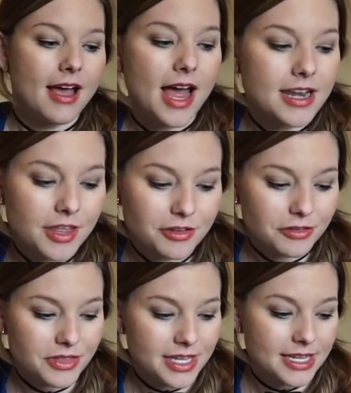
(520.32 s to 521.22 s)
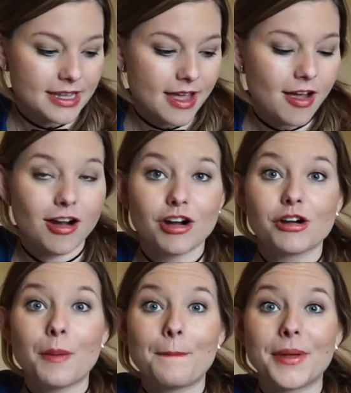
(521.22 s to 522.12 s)
Another thing
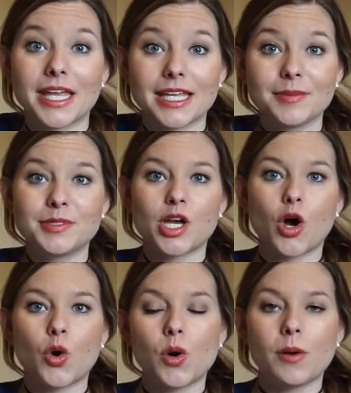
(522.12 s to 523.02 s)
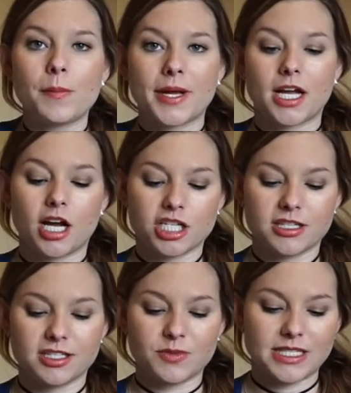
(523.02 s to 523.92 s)
are bibs. Oh my gosh,
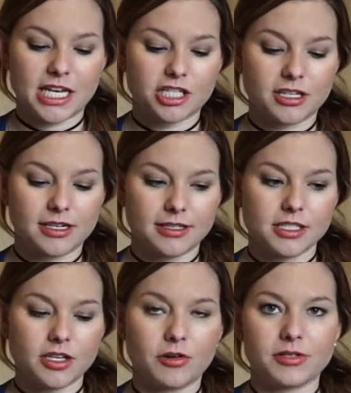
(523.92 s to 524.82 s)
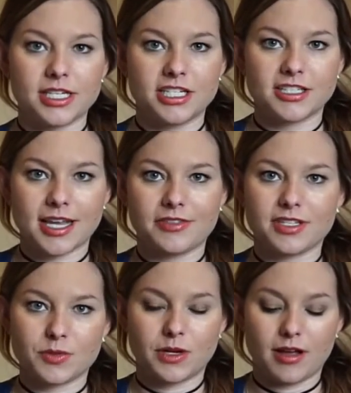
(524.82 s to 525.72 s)
this one's actually soaked. He just had
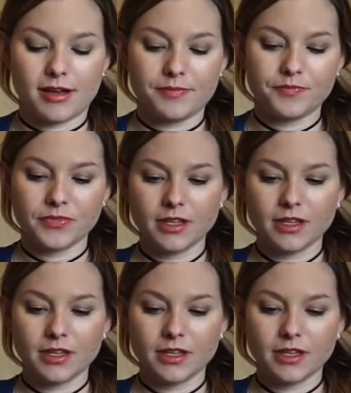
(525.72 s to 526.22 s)
this one on.